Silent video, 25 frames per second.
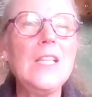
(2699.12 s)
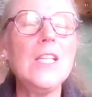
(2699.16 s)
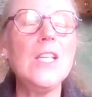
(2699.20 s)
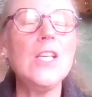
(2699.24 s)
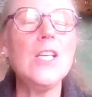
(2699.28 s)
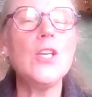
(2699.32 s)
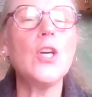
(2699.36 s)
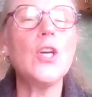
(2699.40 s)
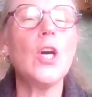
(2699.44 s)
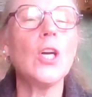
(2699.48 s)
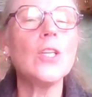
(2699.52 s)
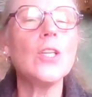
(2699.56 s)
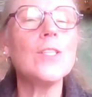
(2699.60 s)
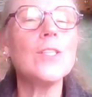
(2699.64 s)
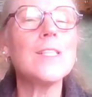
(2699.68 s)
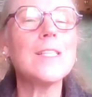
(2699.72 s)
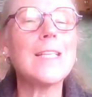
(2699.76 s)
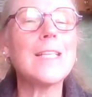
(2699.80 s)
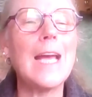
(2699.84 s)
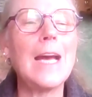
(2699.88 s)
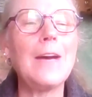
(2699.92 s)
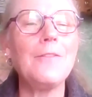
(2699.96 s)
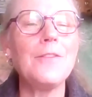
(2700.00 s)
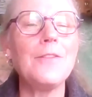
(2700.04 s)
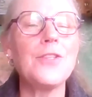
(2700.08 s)
the garden
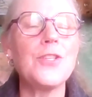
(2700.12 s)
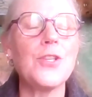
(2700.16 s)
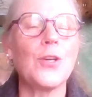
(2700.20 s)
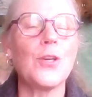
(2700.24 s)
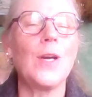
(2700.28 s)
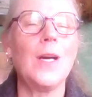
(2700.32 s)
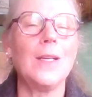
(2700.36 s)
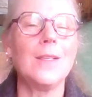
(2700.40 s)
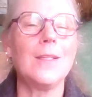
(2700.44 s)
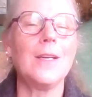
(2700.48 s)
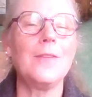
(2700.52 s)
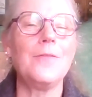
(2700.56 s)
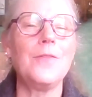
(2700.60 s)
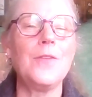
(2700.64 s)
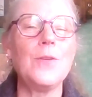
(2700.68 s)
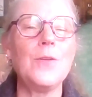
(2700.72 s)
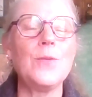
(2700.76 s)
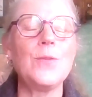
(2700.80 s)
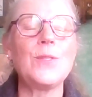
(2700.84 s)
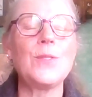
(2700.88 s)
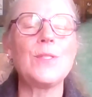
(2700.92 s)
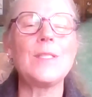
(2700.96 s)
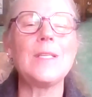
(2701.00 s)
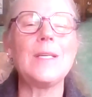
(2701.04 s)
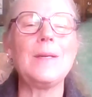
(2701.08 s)
scavenger hunt. I've
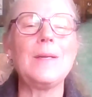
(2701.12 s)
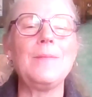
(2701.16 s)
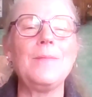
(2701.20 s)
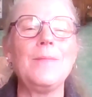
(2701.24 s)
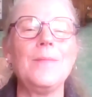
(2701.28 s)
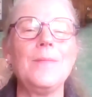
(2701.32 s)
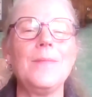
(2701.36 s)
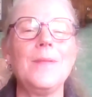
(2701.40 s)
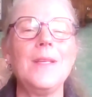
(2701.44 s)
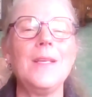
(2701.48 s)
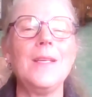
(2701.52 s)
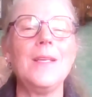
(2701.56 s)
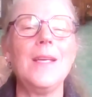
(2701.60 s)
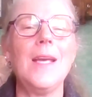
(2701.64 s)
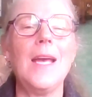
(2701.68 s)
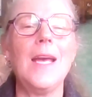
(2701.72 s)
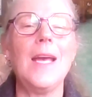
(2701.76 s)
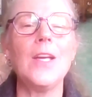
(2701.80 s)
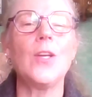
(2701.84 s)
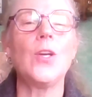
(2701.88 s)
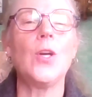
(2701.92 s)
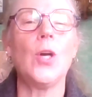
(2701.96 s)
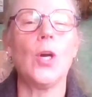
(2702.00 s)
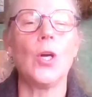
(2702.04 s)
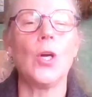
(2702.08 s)
used um, the egg